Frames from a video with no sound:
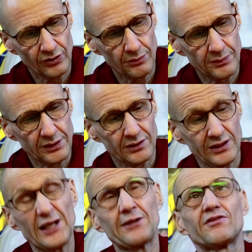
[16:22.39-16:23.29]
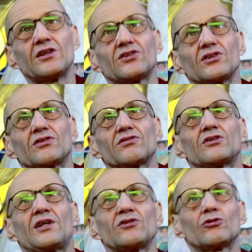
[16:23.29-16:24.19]
from the 8 verses for
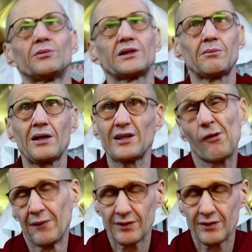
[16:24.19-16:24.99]
transforming the mind.